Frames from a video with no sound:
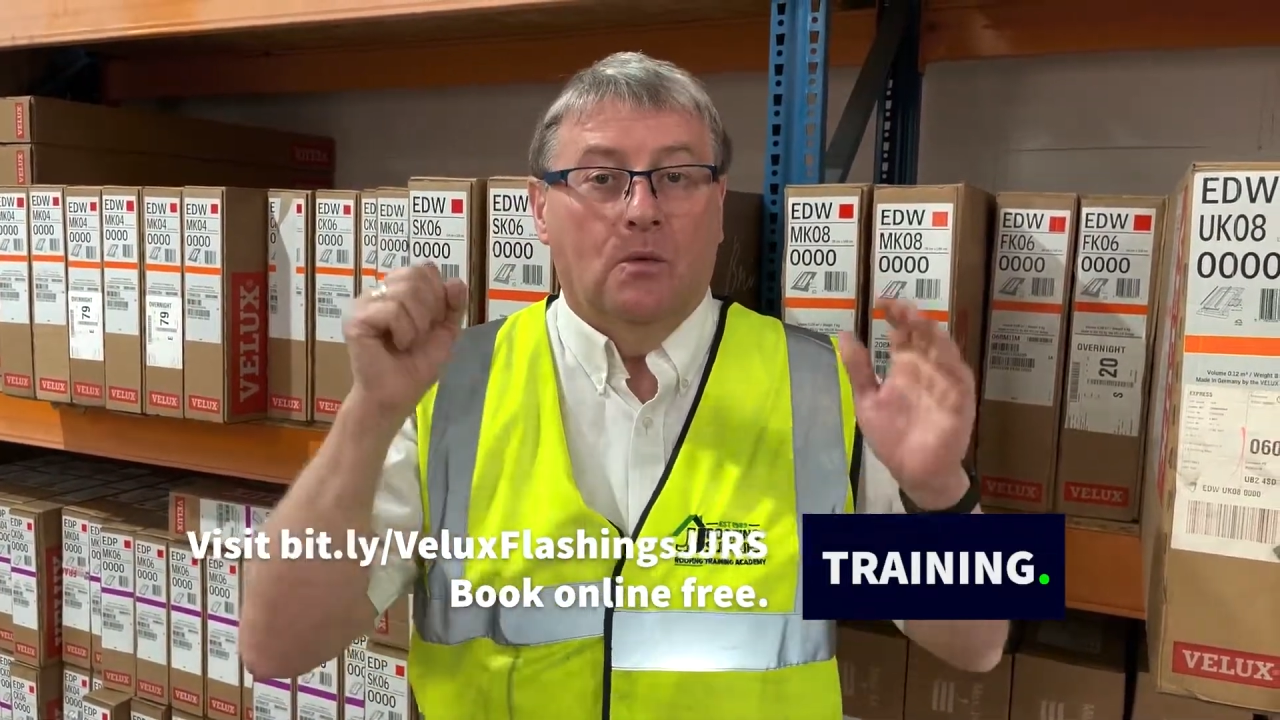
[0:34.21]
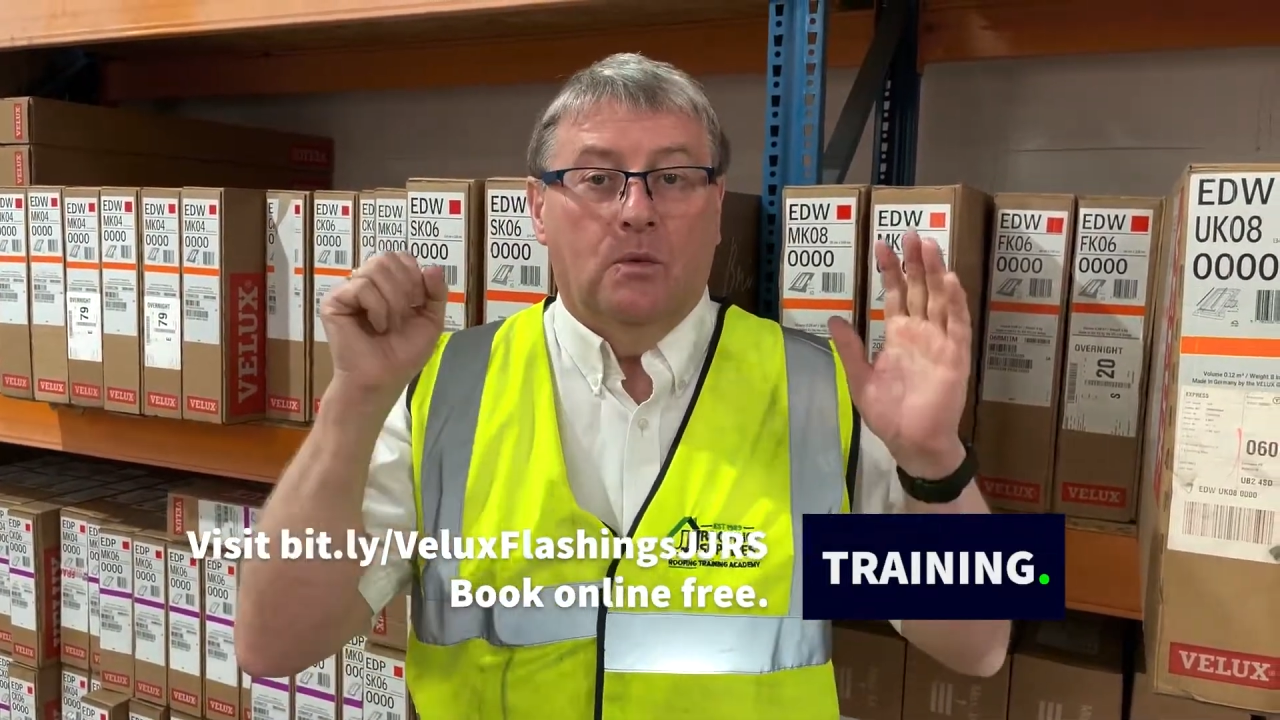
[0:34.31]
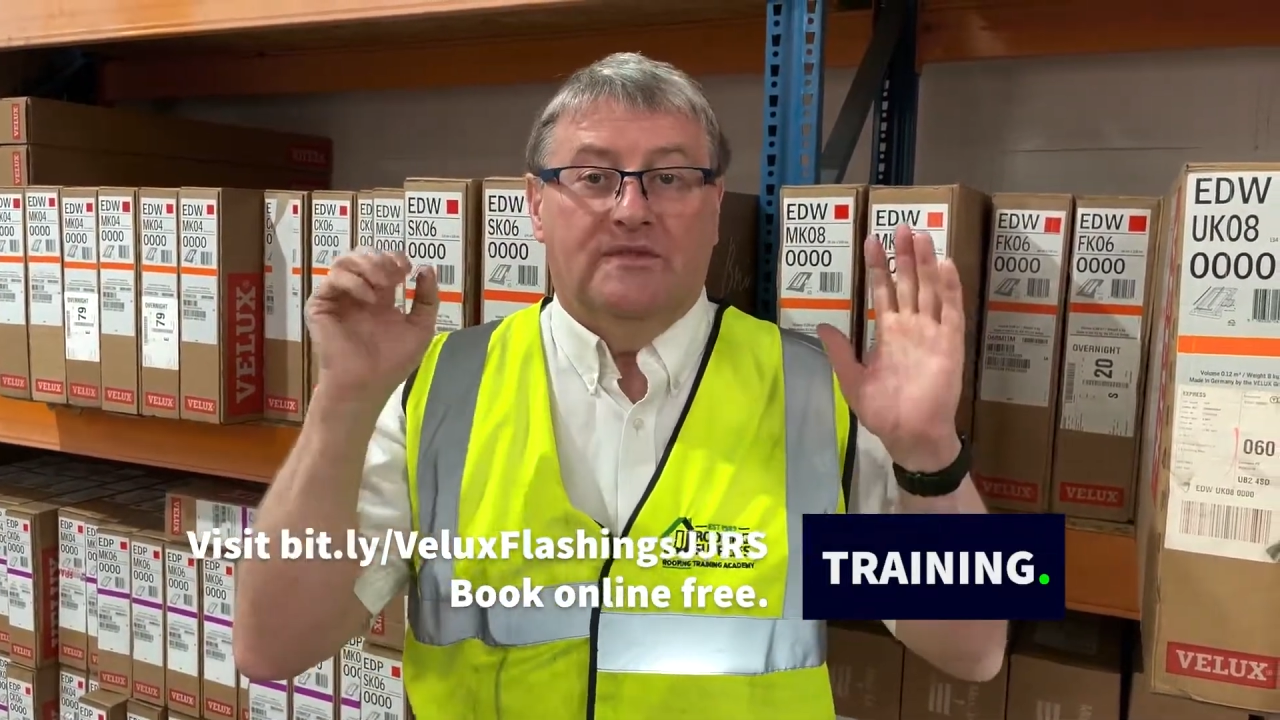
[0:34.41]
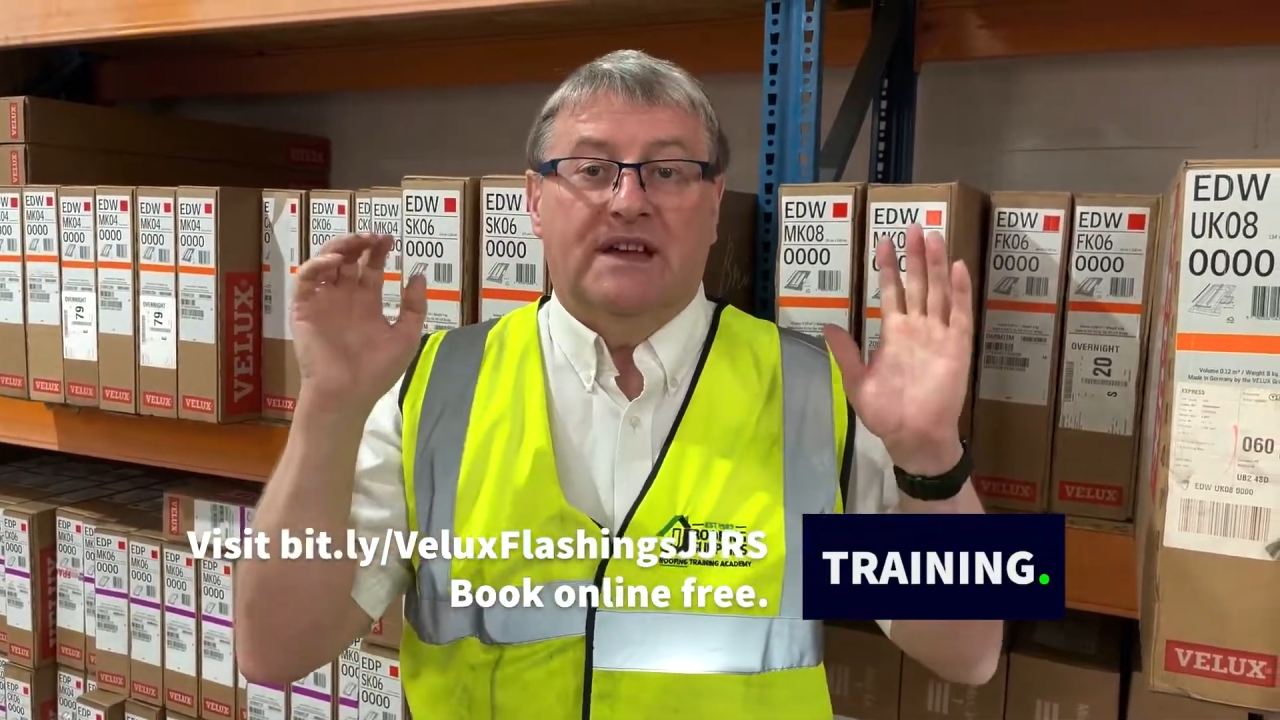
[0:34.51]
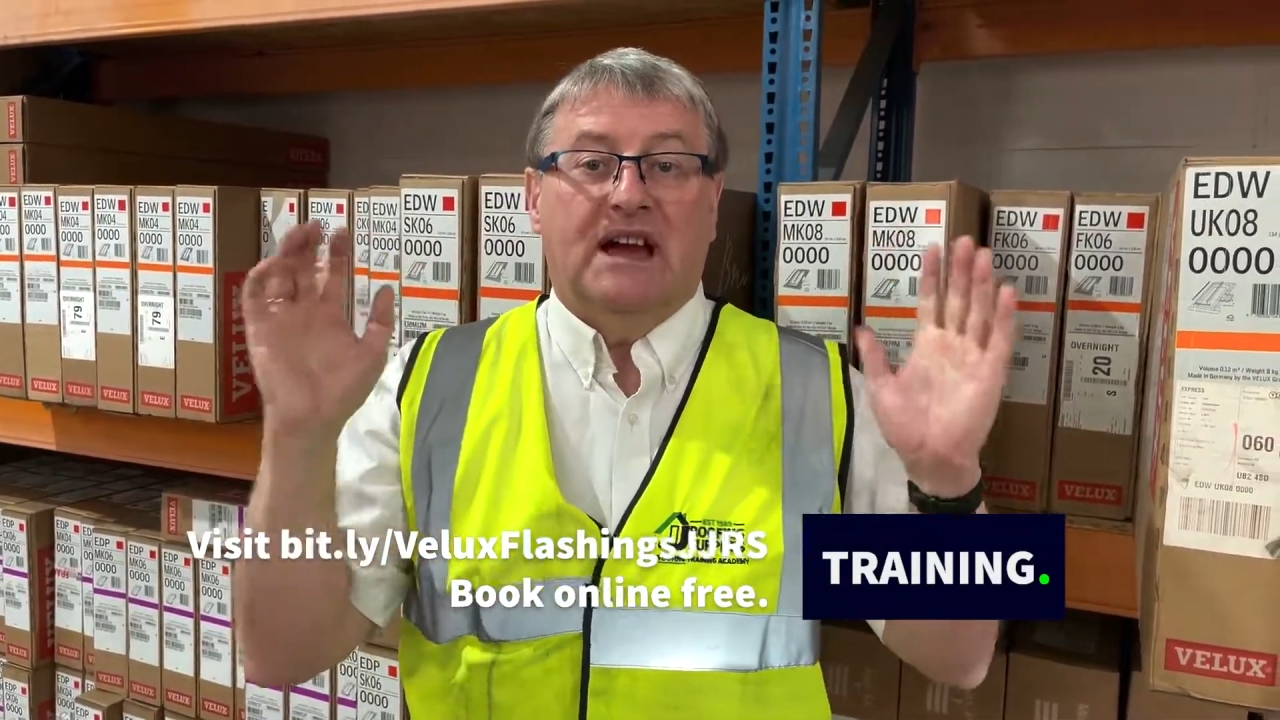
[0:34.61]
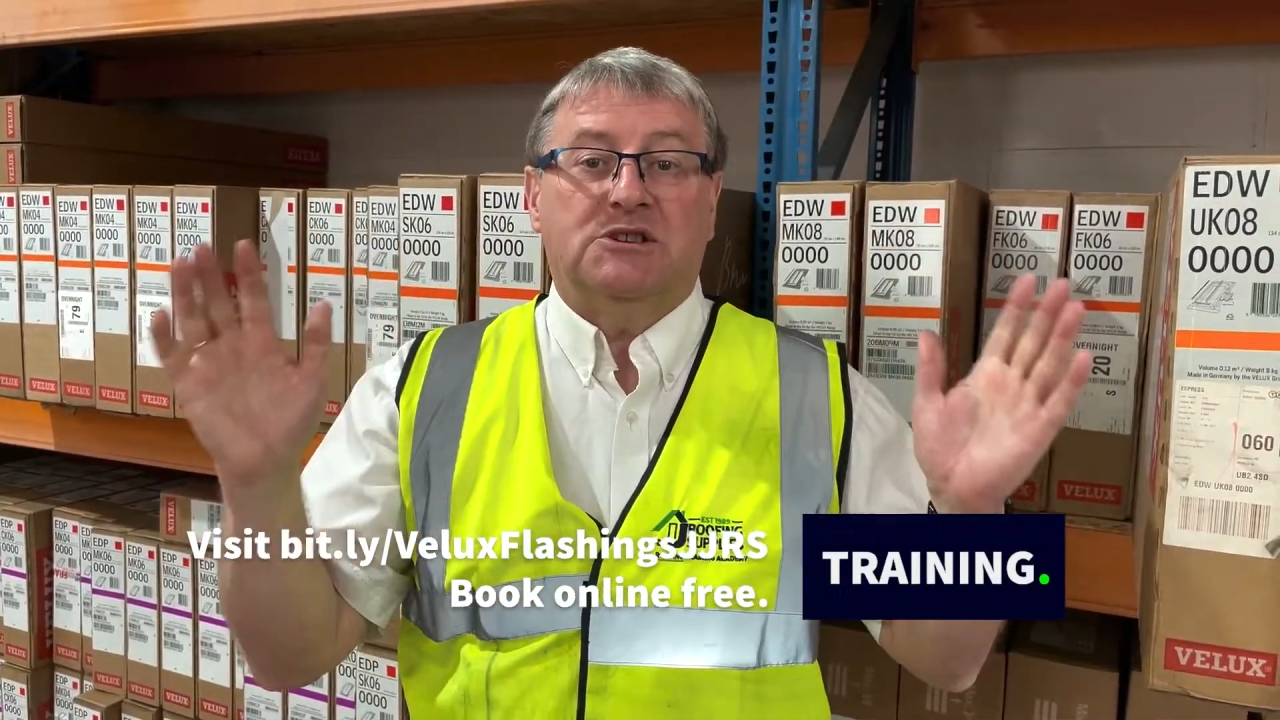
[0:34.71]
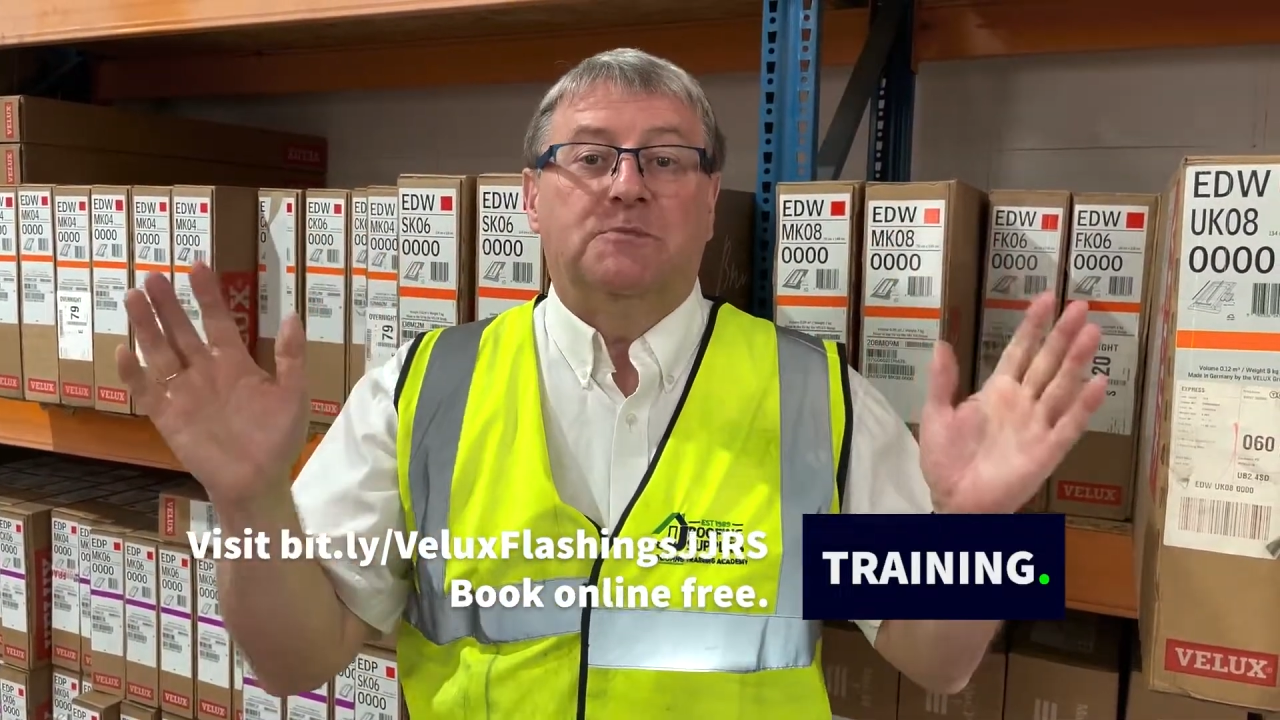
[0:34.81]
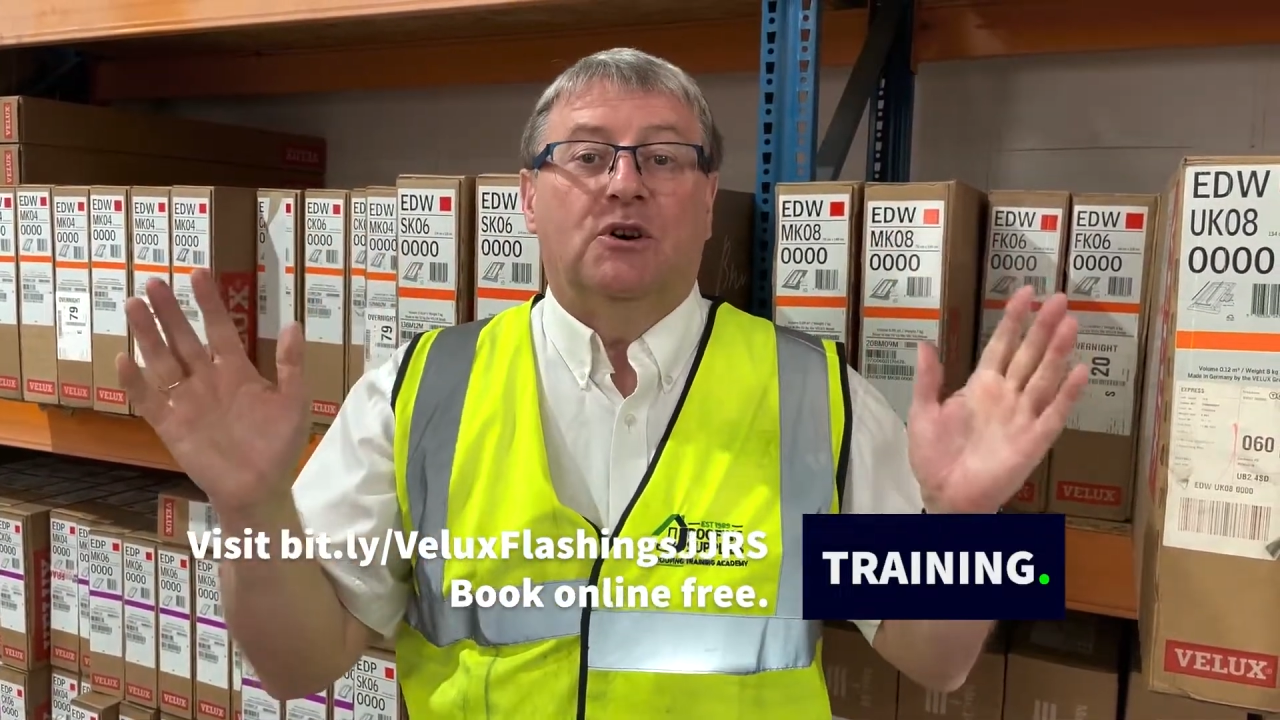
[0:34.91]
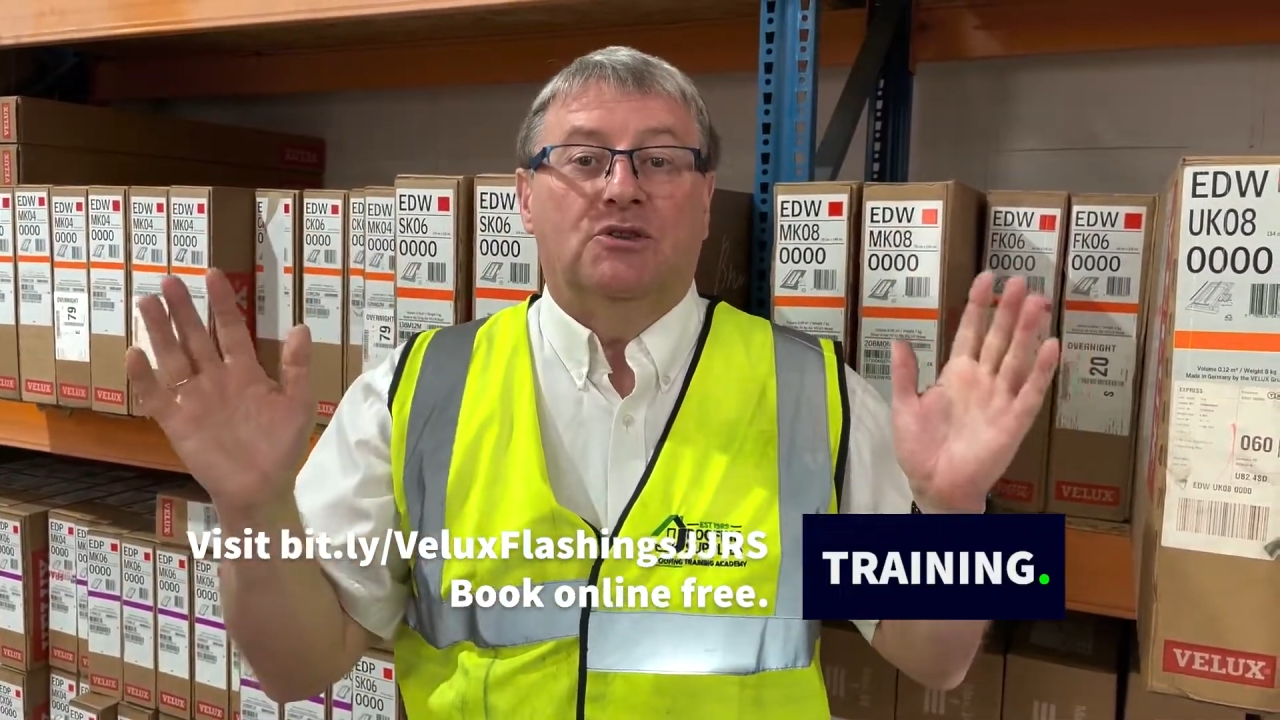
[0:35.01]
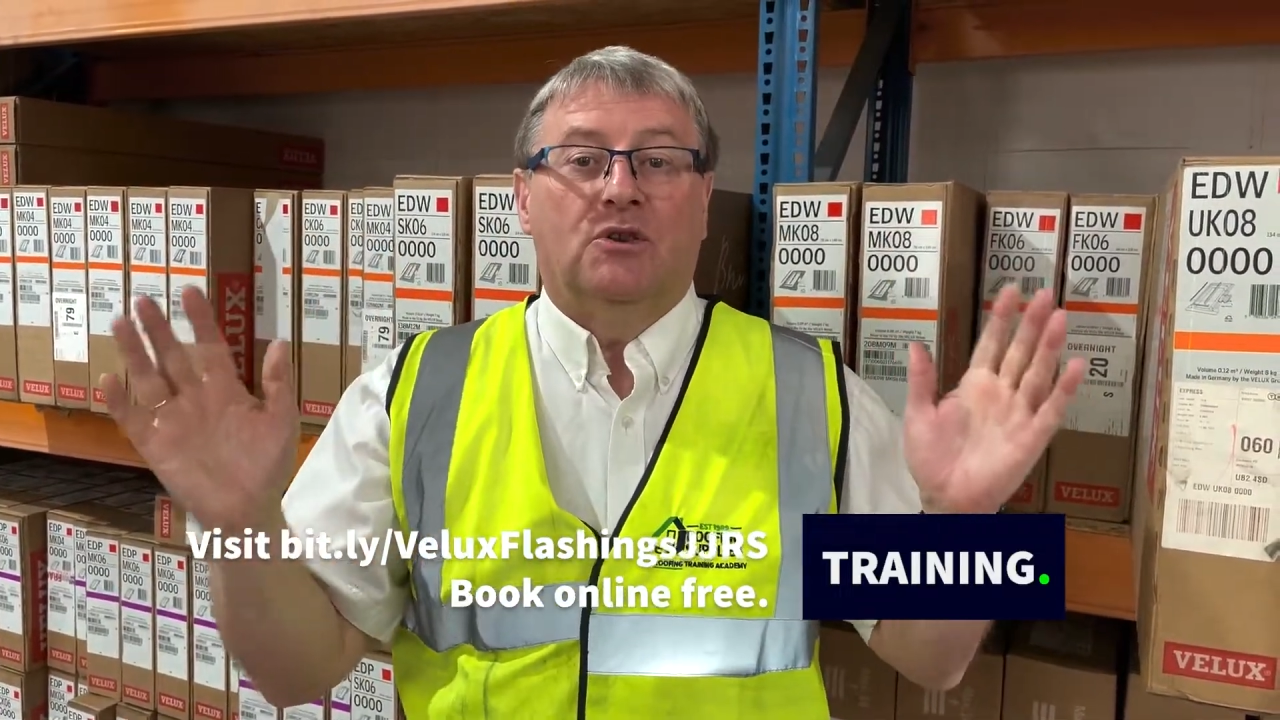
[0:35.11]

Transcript: with the expert